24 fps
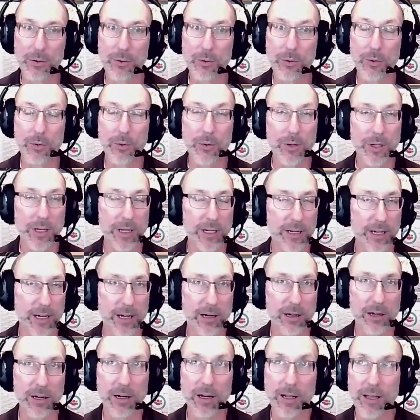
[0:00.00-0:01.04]
You
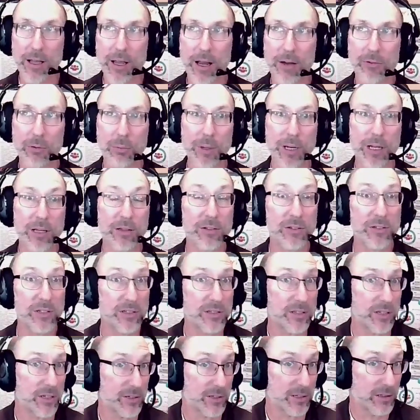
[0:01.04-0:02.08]
inherit everybody's
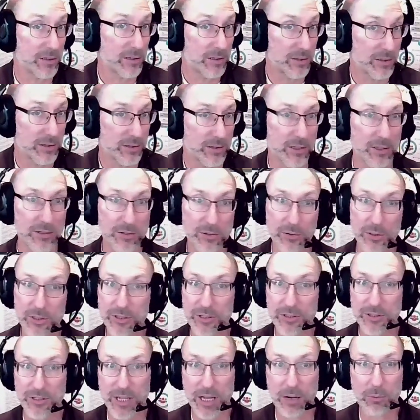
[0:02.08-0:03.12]
decisions, the
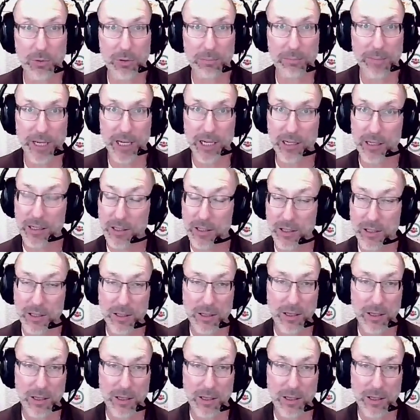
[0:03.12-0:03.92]
choices that were made,